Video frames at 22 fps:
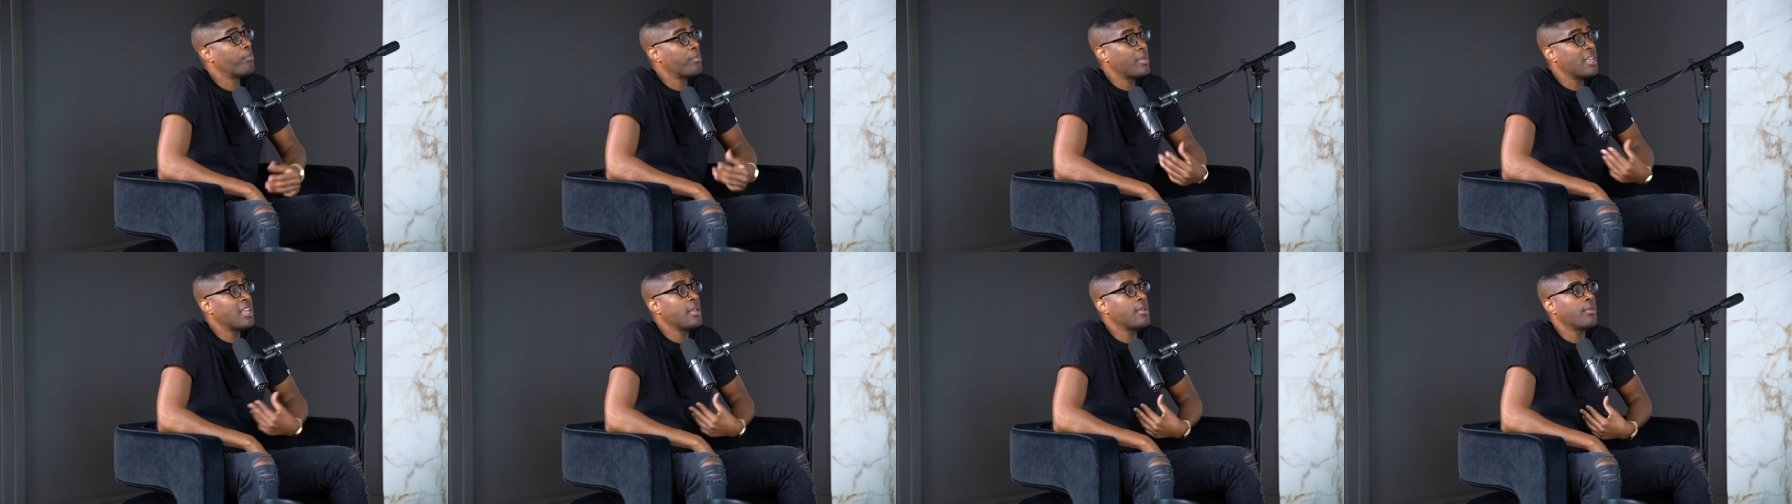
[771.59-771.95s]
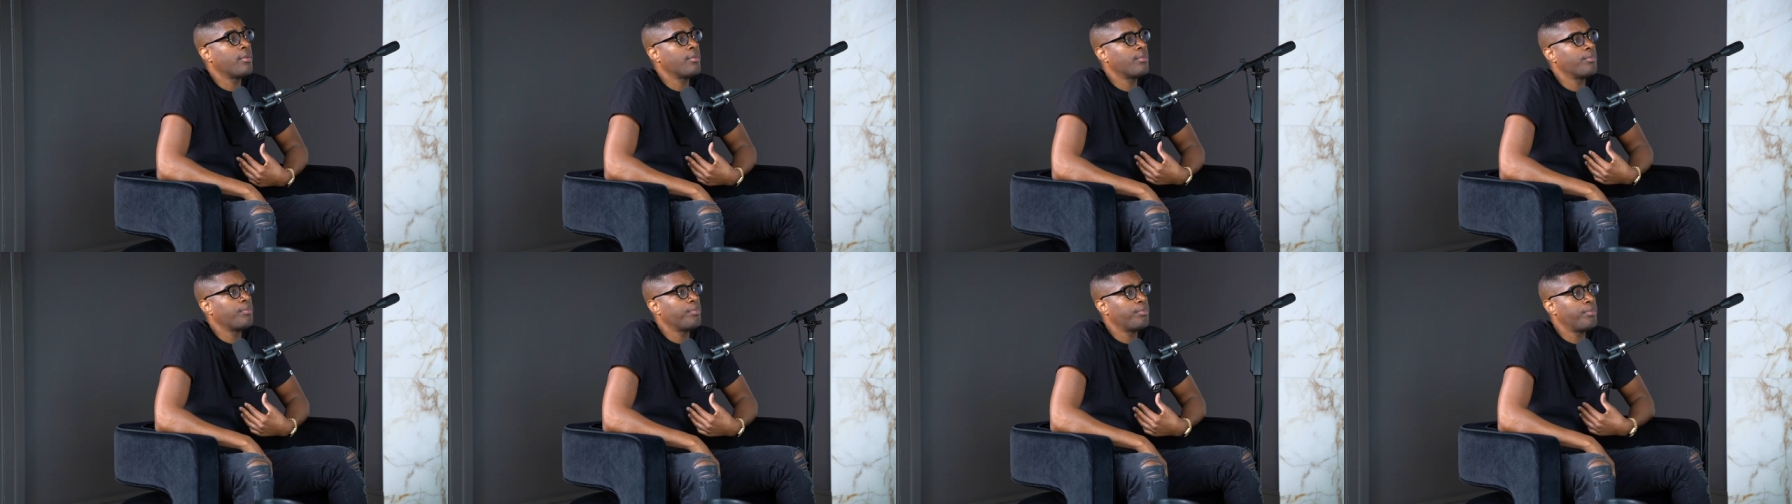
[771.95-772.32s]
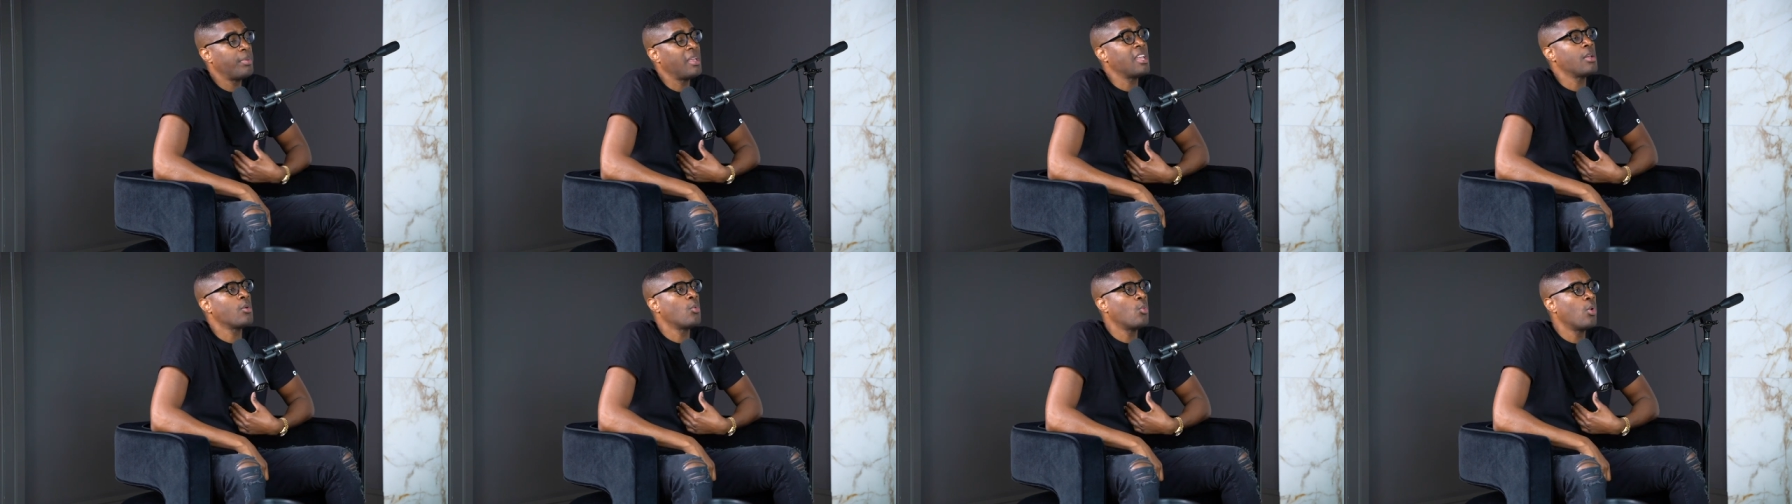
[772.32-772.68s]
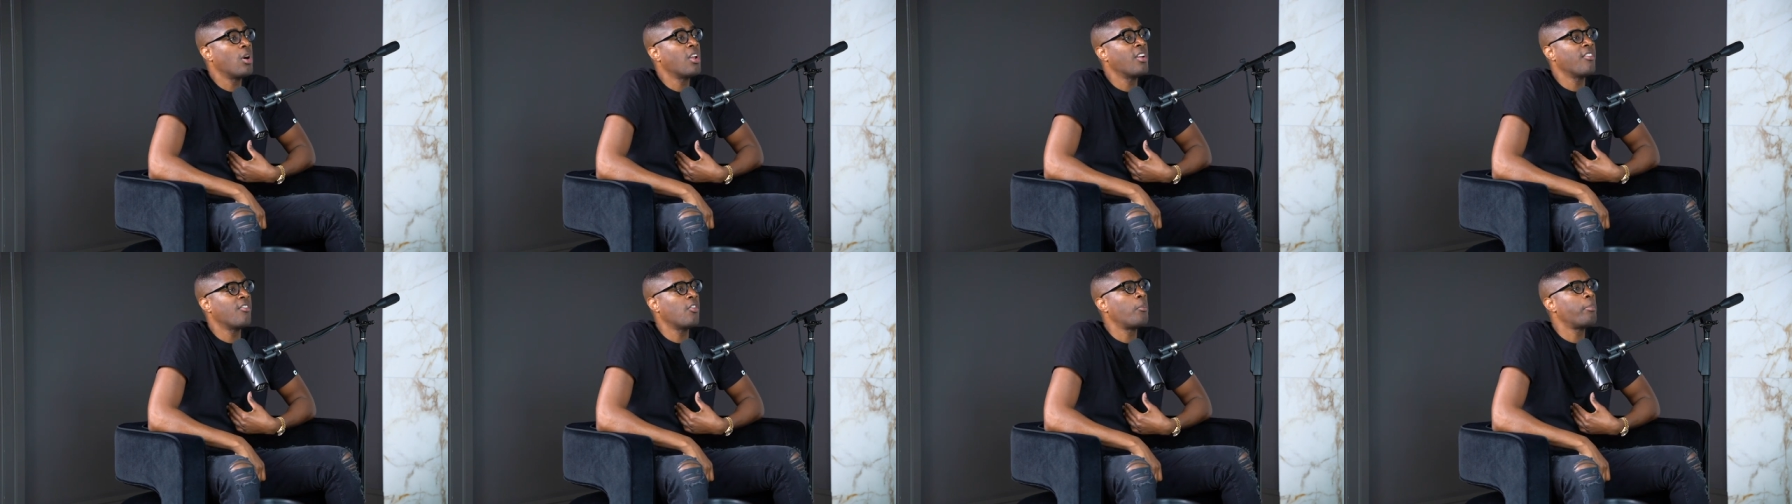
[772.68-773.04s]
me being
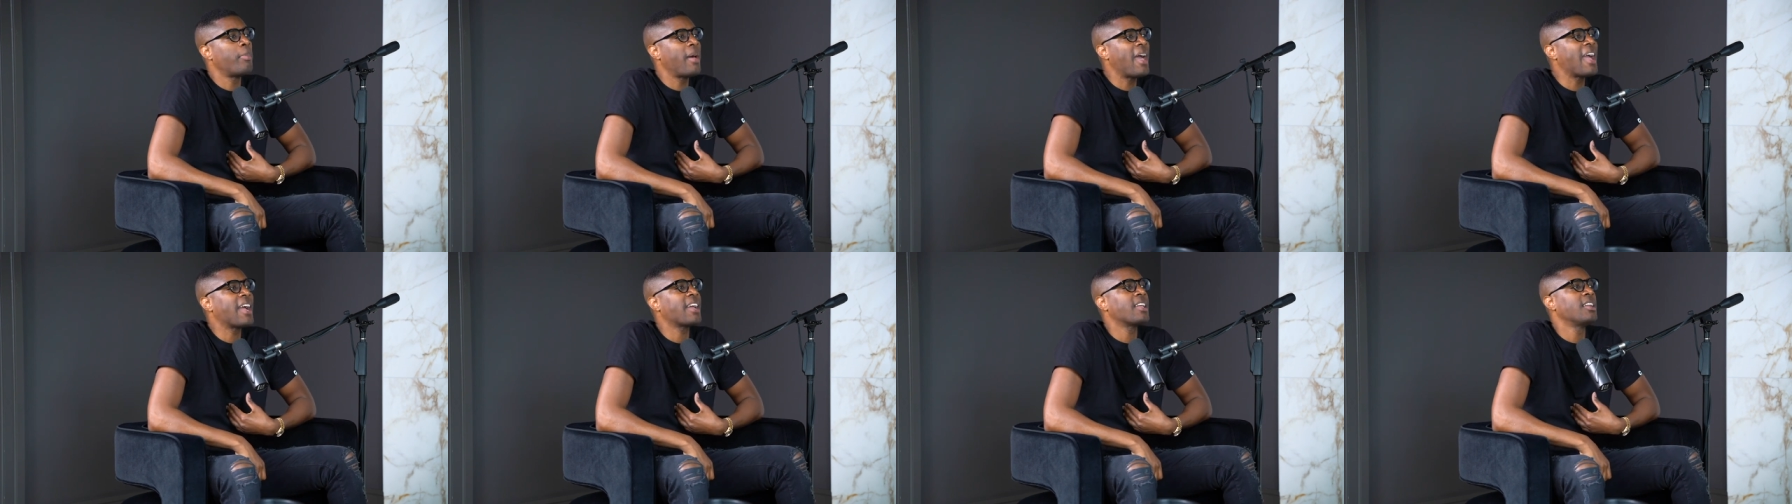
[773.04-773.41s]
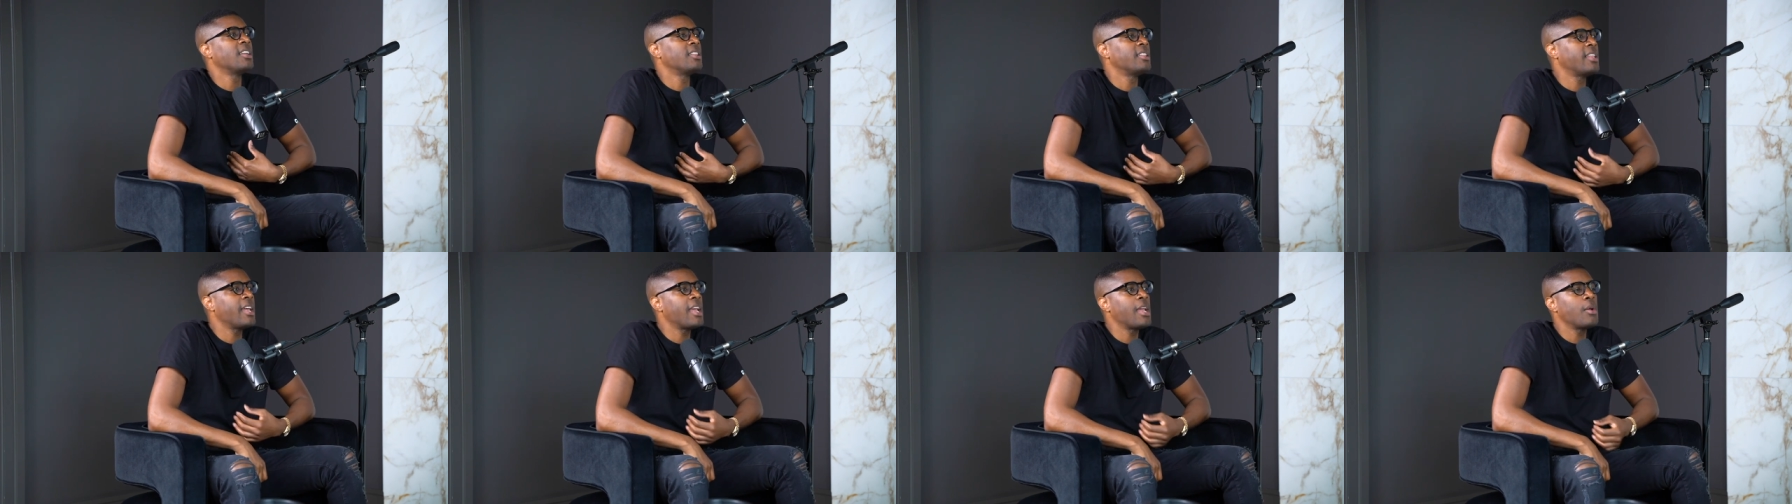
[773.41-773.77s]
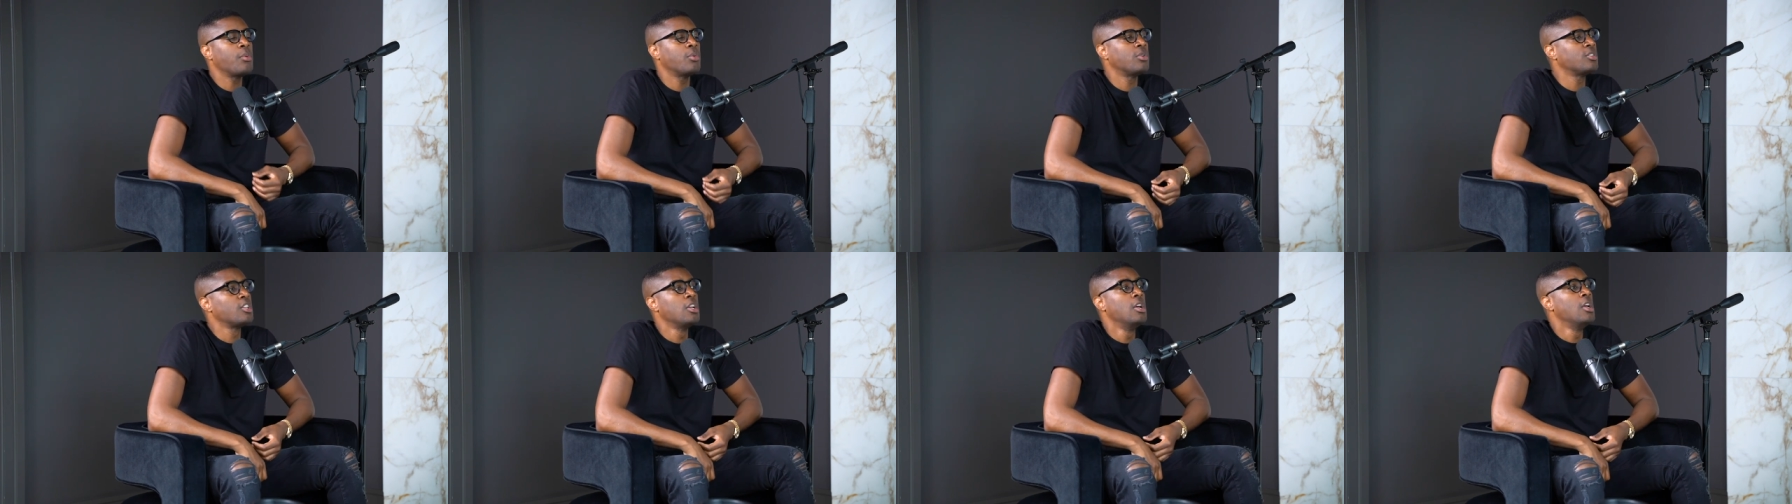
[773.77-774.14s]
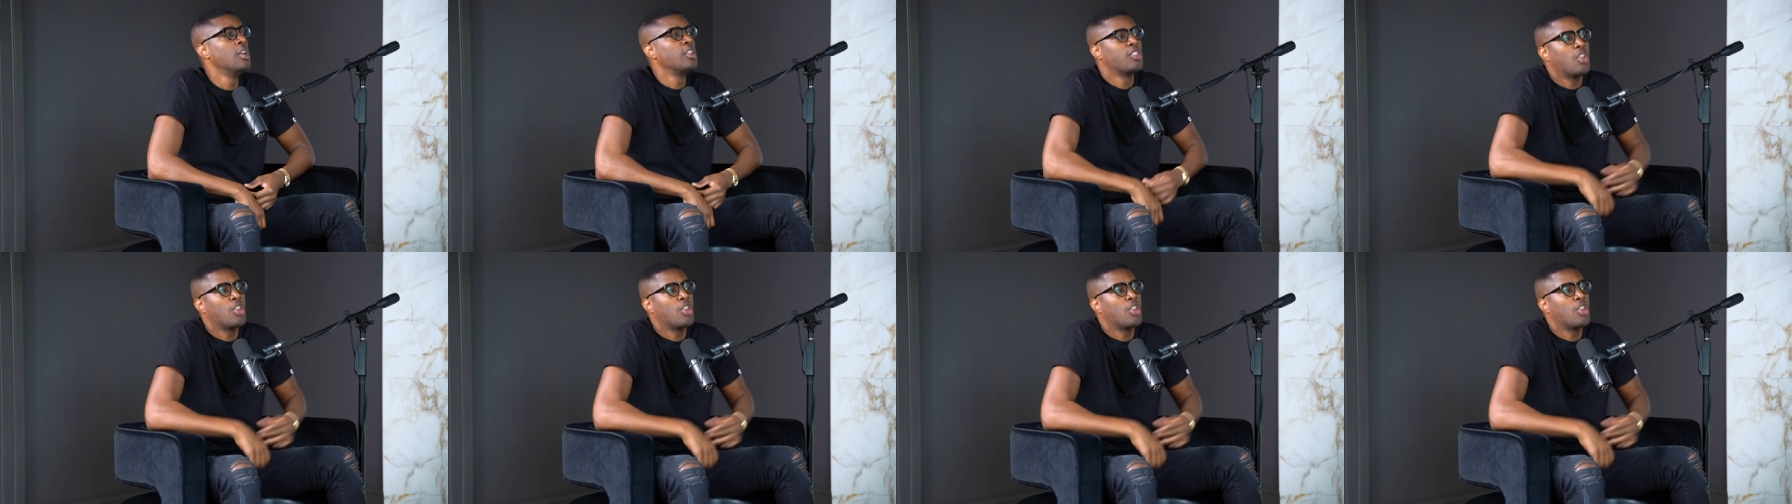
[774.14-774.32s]
one of them back in the day was